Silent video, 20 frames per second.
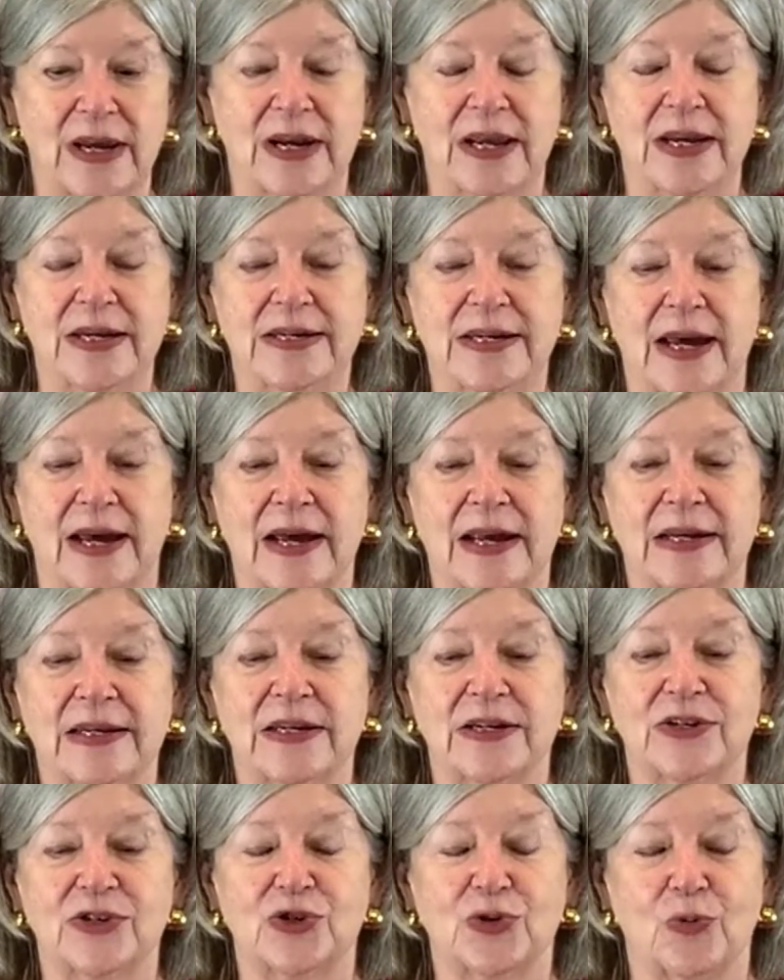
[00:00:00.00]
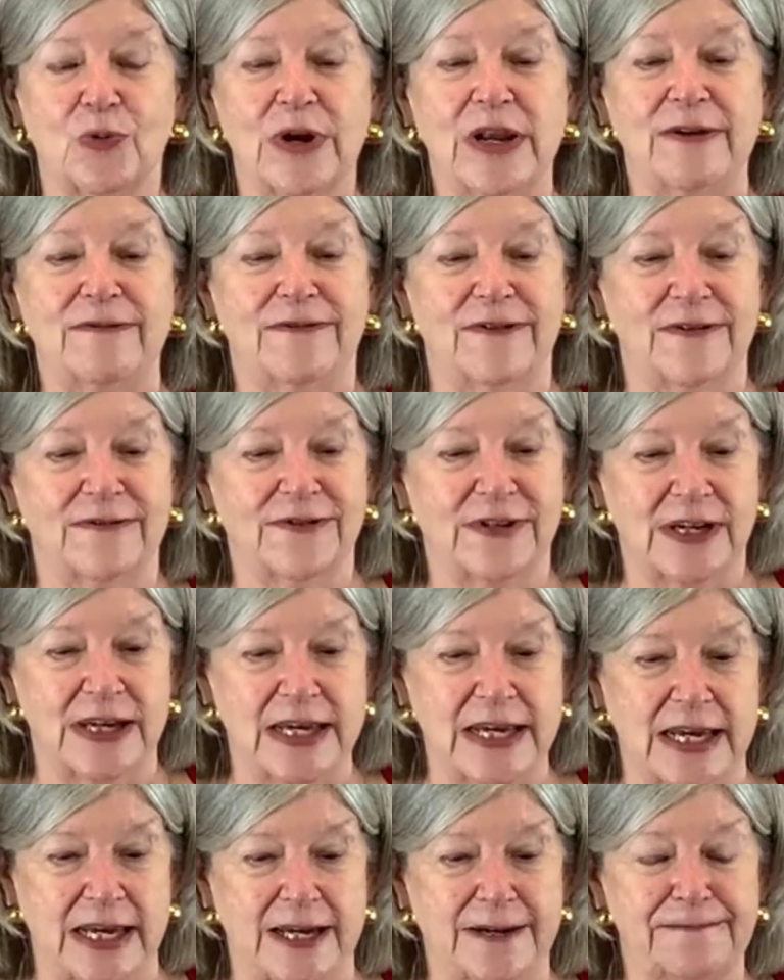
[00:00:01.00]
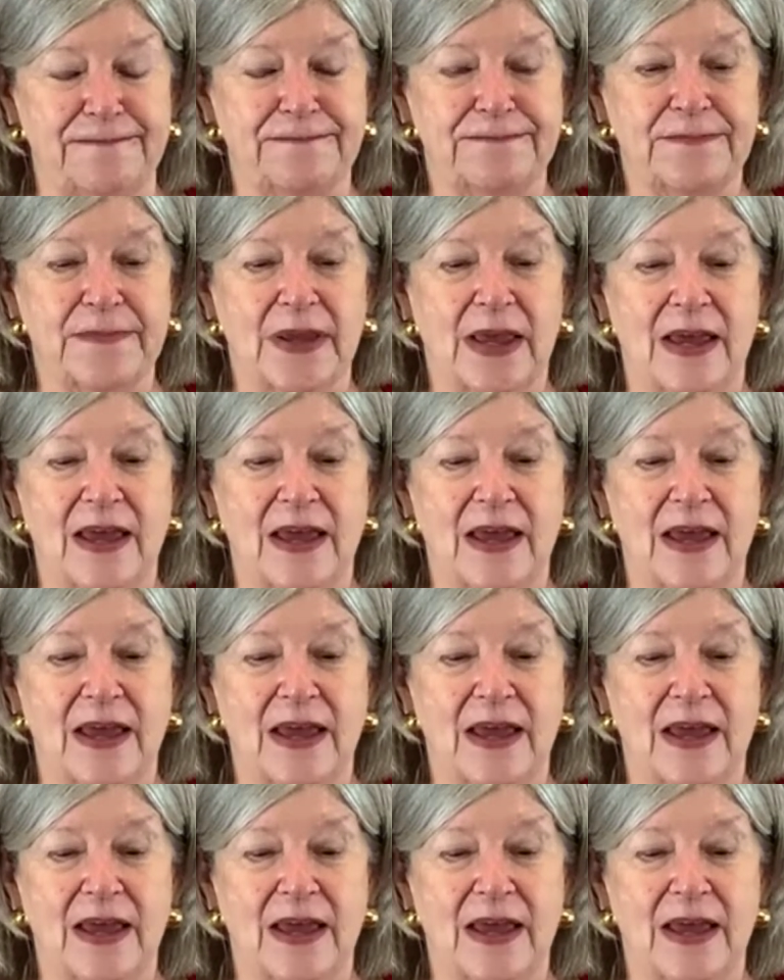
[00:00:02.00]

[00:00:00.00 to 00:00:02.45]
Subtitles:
and he died in 2015.